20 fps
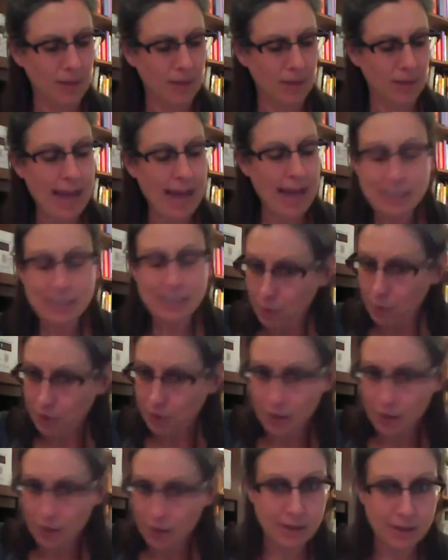has a
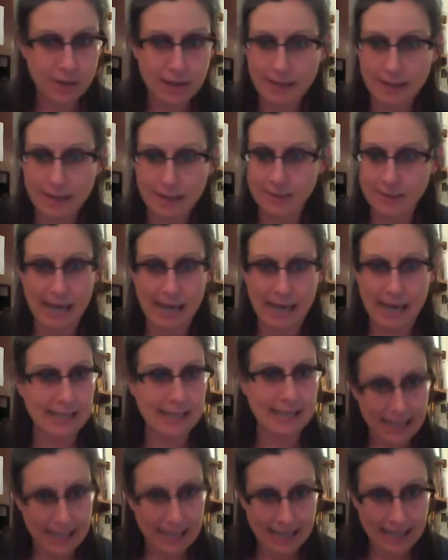pretty good
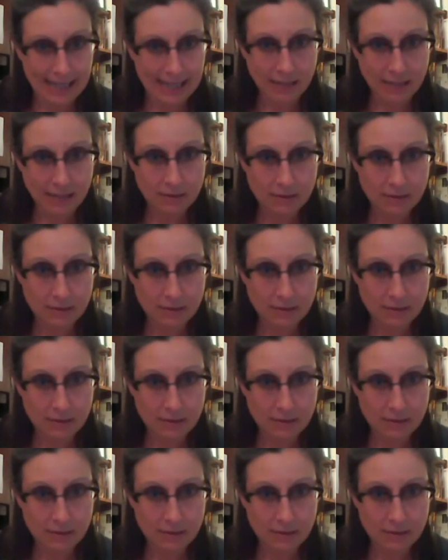size N,